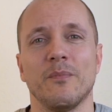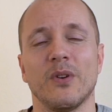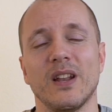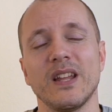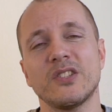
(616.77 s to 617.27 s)
But
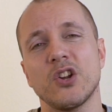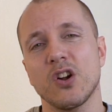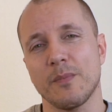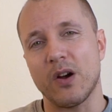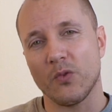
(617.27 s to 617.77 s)
let's talk
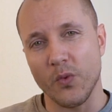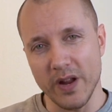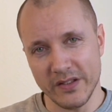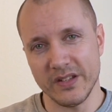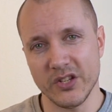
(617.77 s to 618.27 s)
about
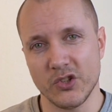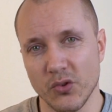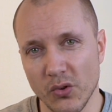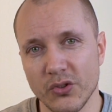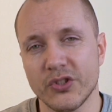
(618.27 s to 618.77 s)
when these
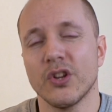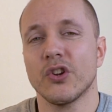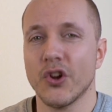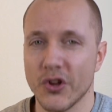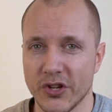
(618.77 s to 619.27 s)
tools
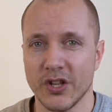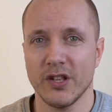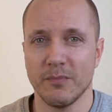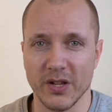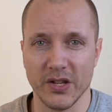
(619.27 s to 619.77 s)
could
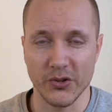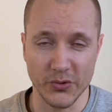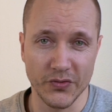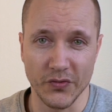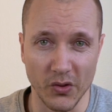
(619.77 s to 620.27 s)
be
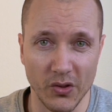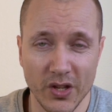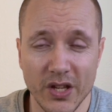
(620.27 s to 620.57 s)
useful.